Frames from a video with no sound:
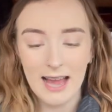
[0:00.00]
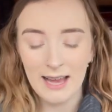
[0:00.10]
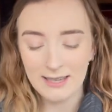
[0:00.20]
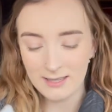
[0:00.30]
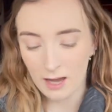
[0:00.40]

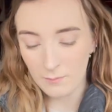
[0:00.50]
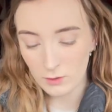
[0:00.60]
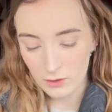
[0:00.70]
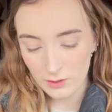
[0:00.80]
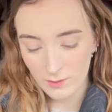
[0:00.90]
and I'm
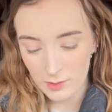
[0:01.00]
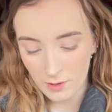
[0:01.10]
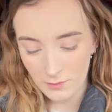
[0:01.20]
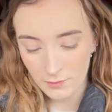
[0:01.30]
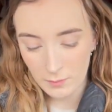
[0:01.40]
not sure if it's
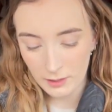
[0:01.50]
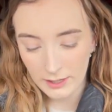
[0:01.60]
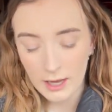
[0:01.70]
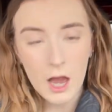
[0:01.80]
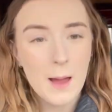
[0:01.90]
whether from like
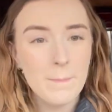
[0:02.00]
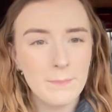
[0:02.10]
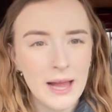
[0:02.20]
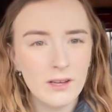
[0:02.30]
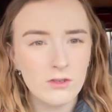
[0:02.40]

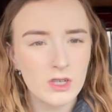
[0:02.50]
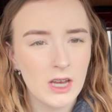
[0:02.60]
Bay or